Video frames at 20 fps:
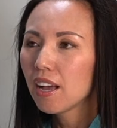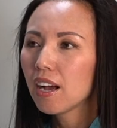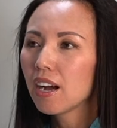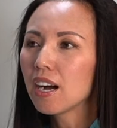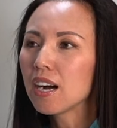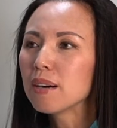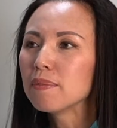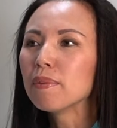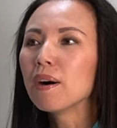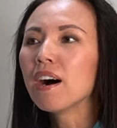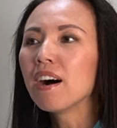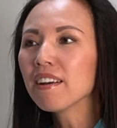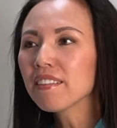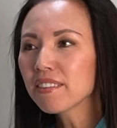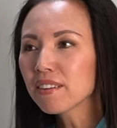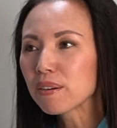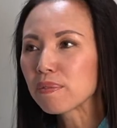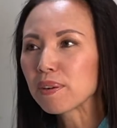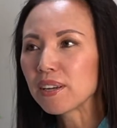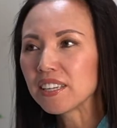
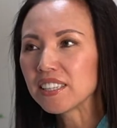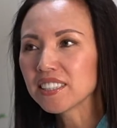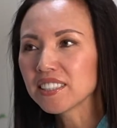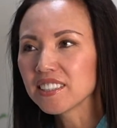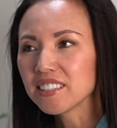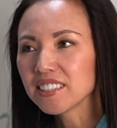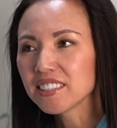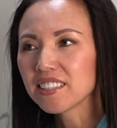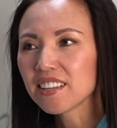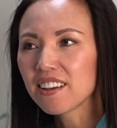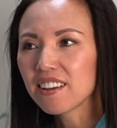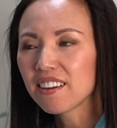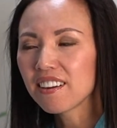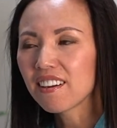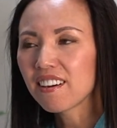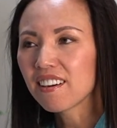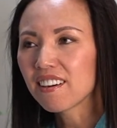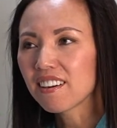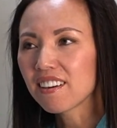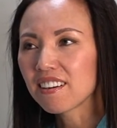Other patients, they
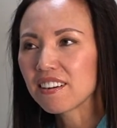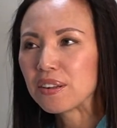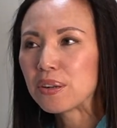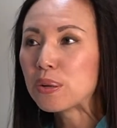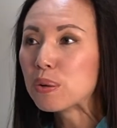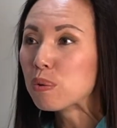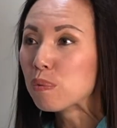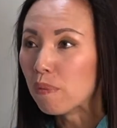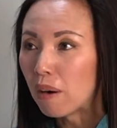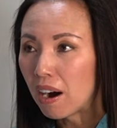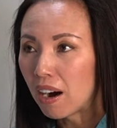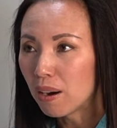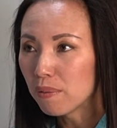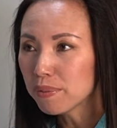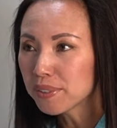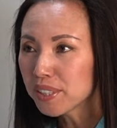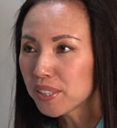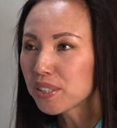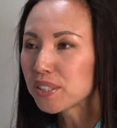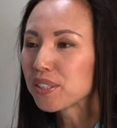are new
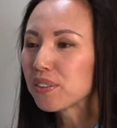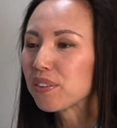moms,